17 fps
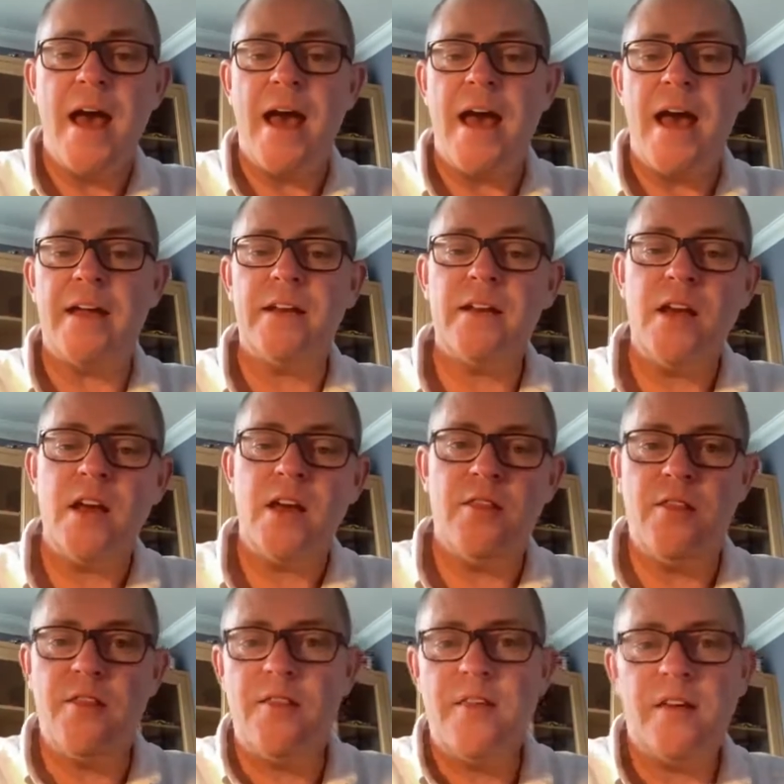And
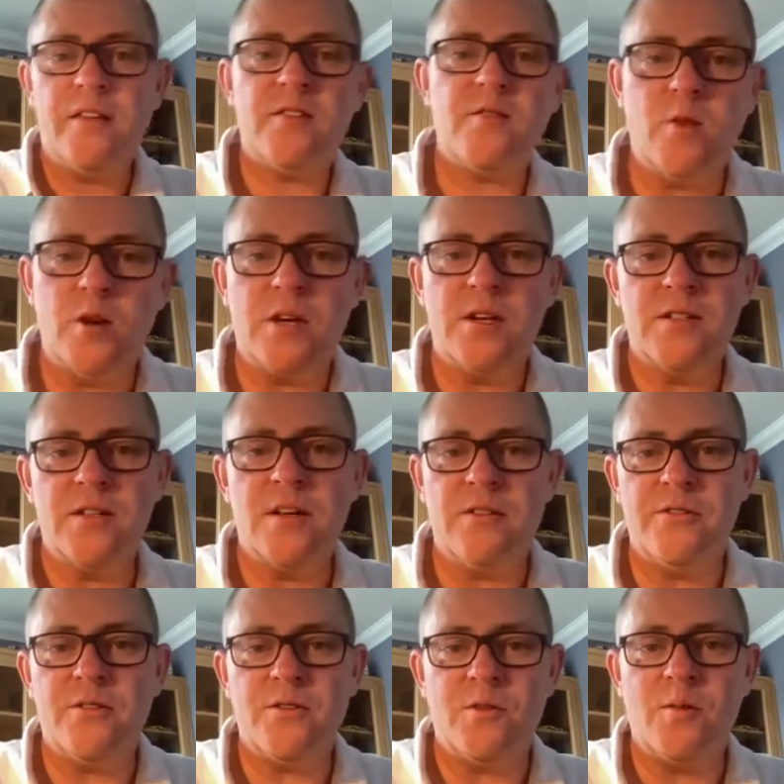that's what
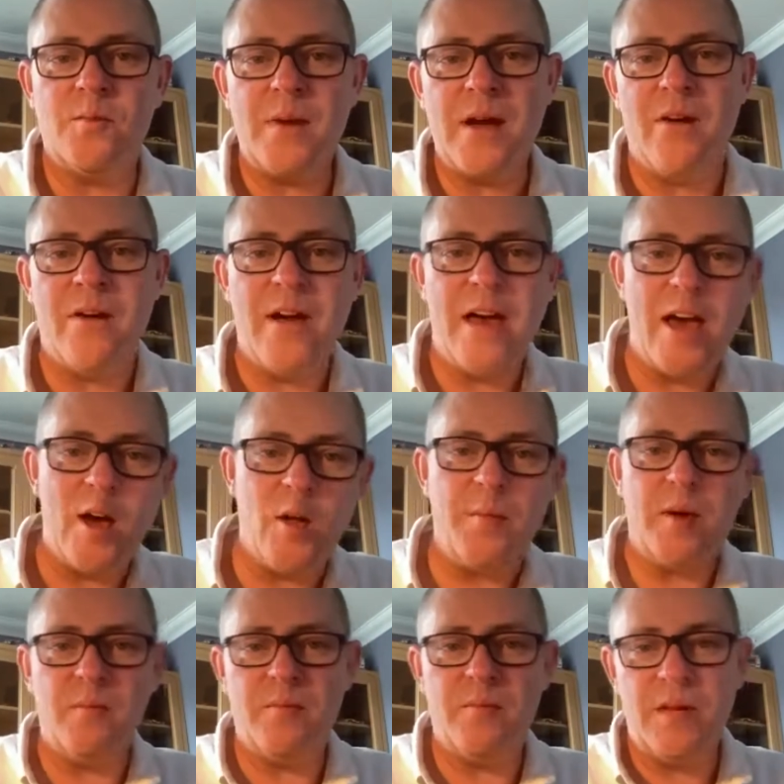Cazana is all about,
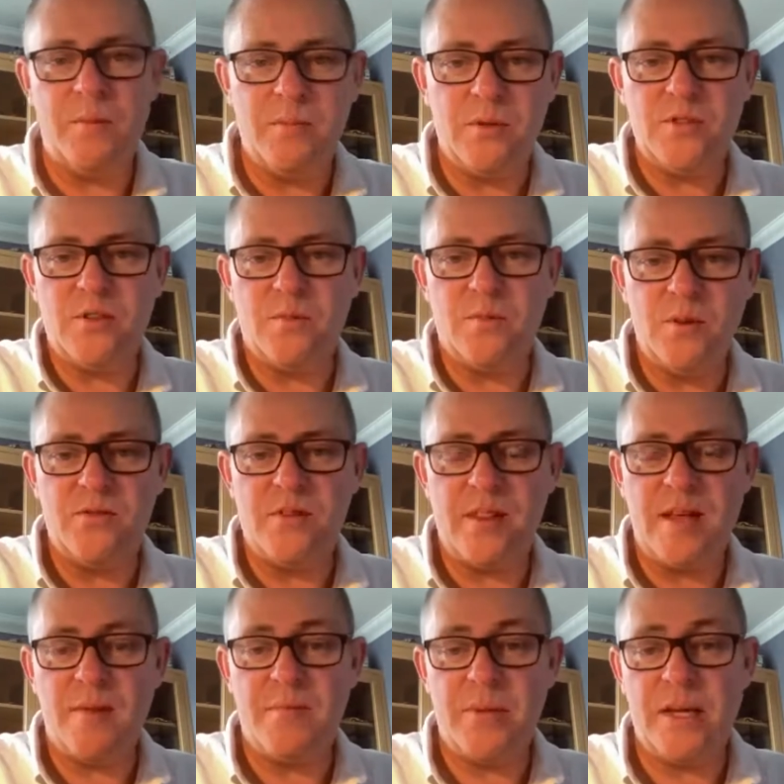helping people to move to
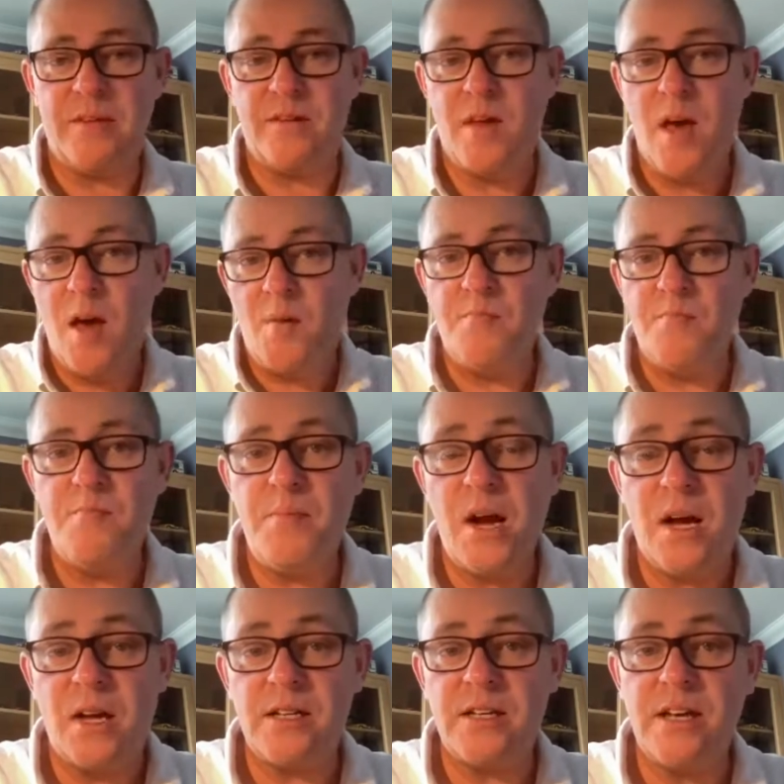that place.
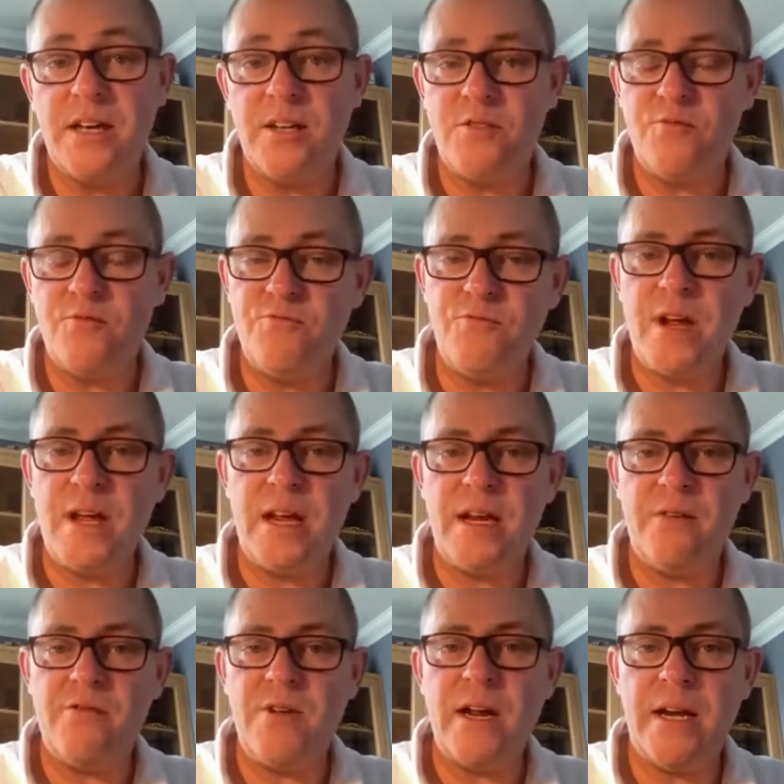But it's
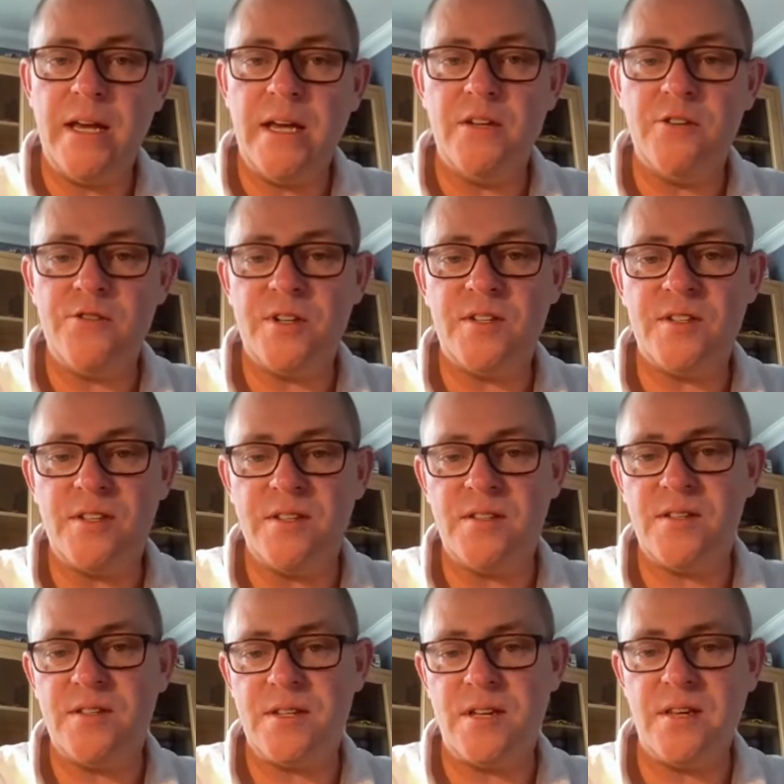really, really interesting
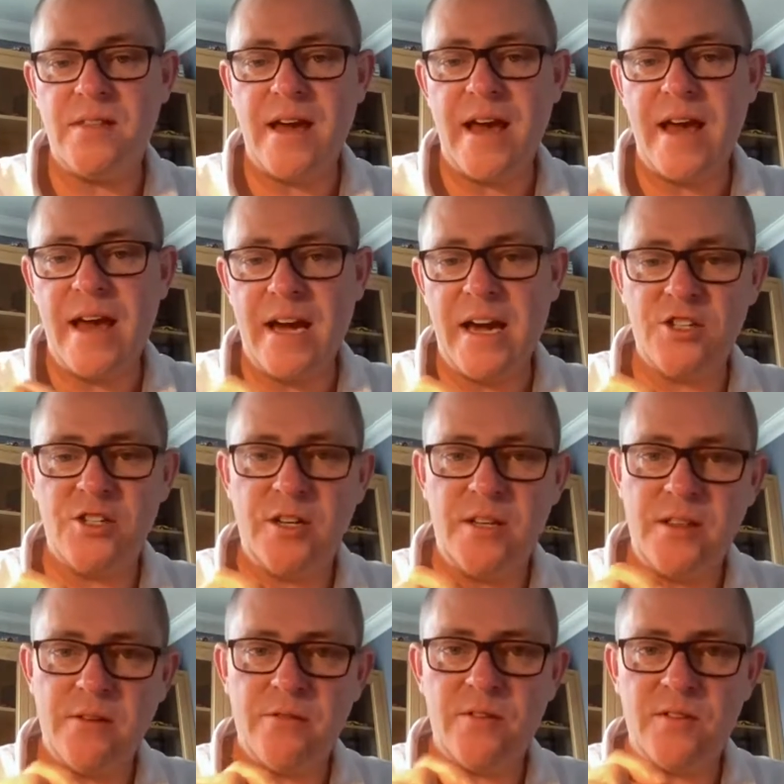to see that actually
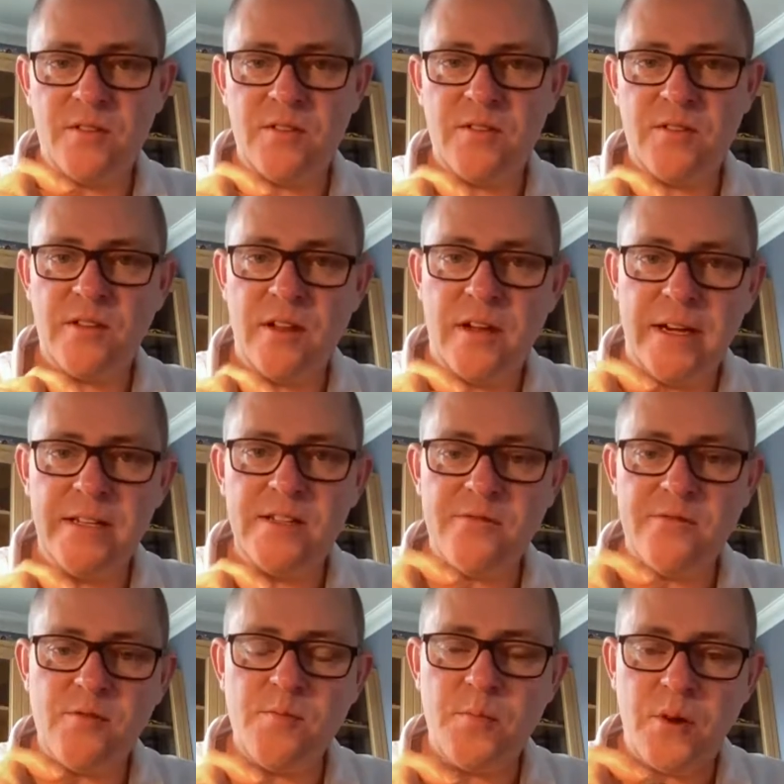there is a slightly
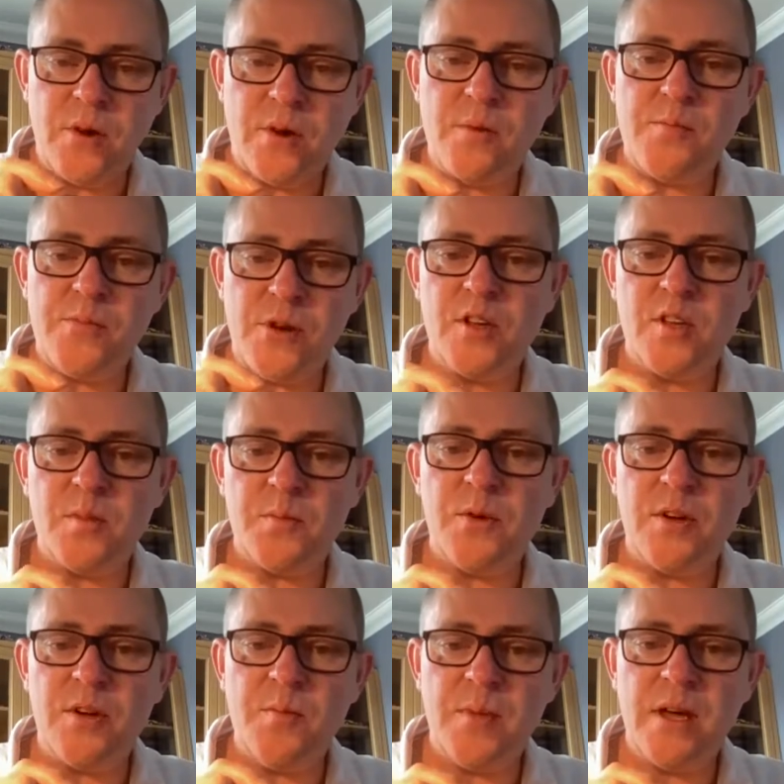different price
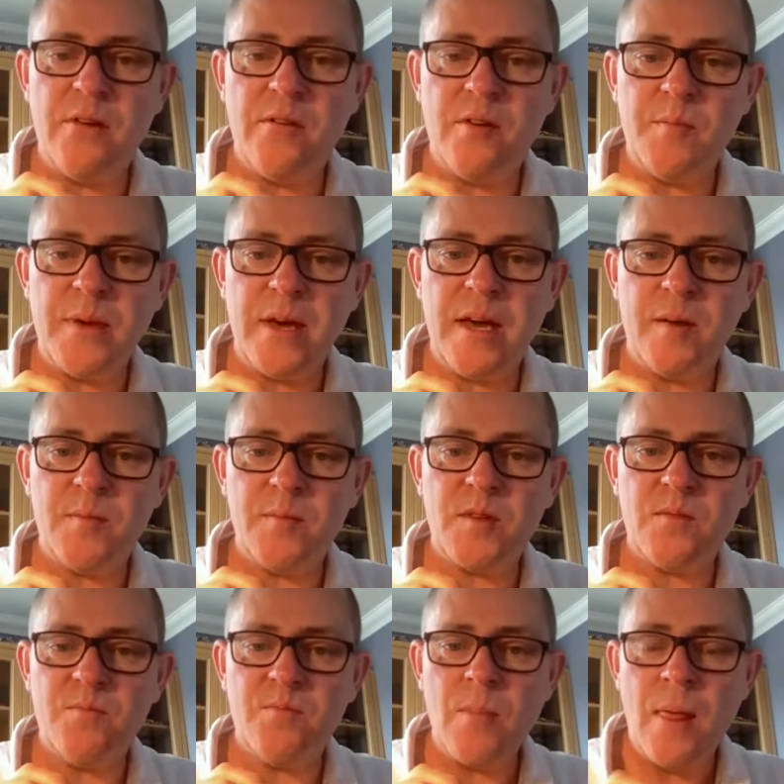point appearing,
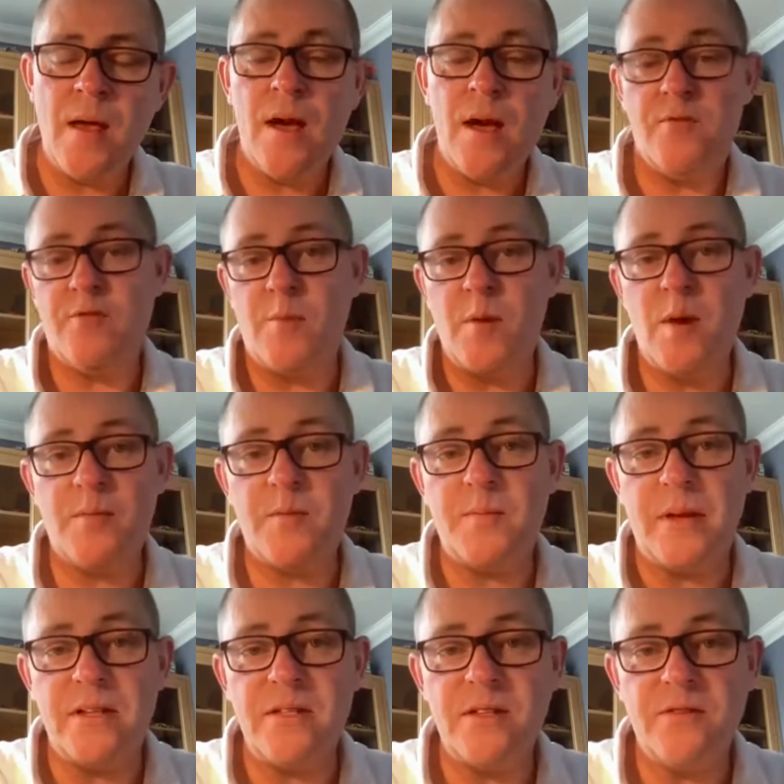perhaps. From our
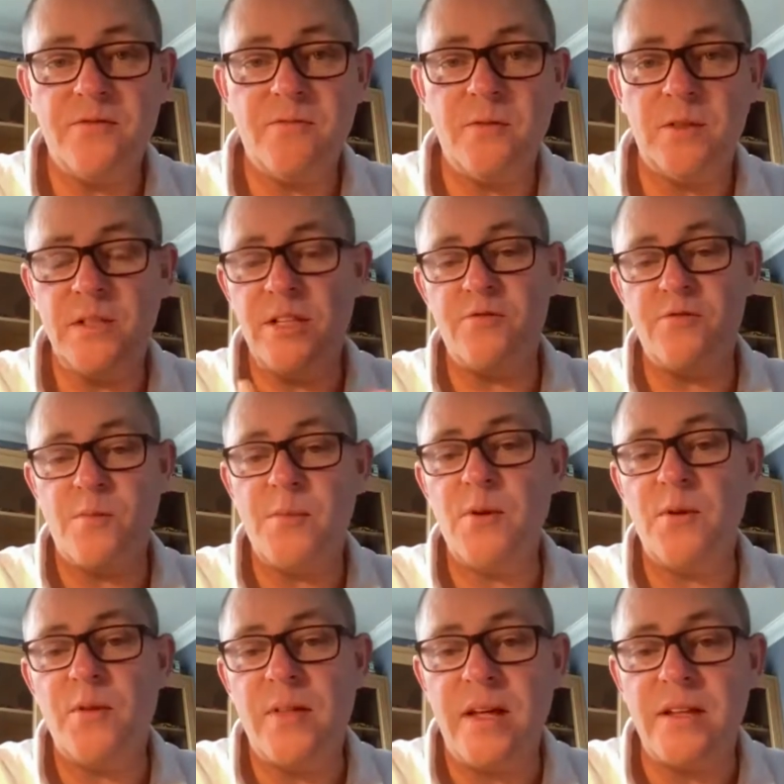perspective, we'll need to
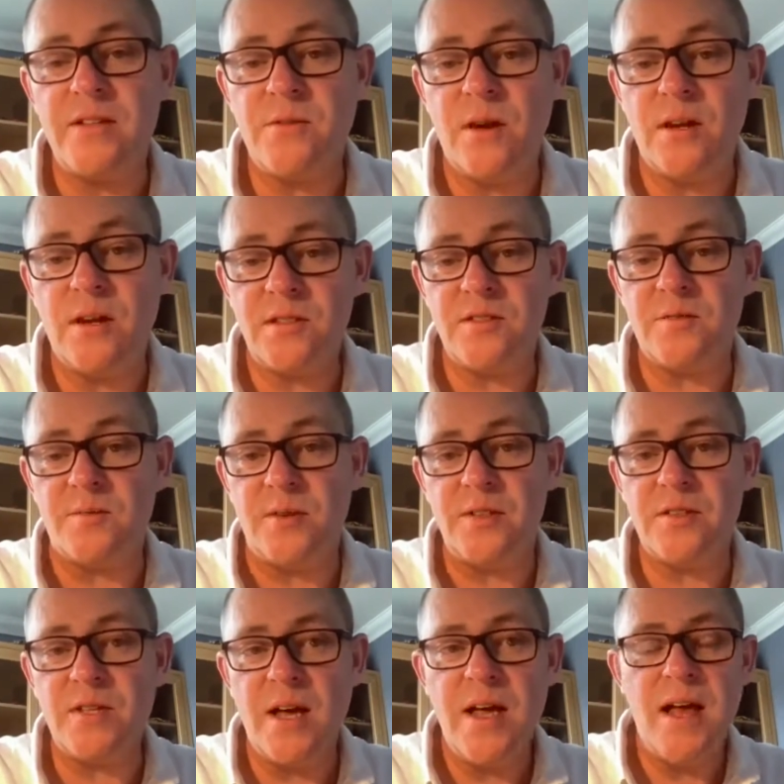report that to our
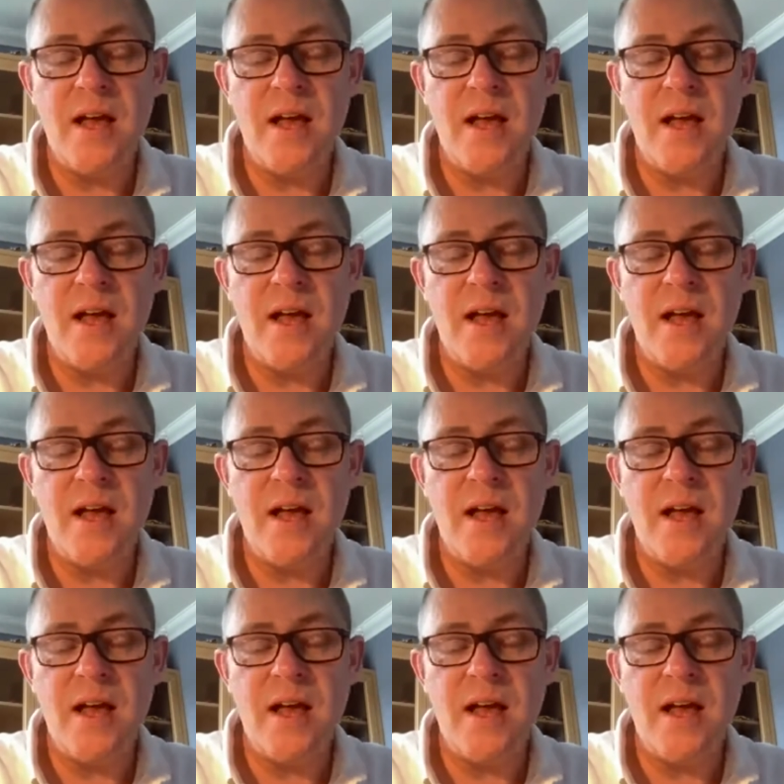customers.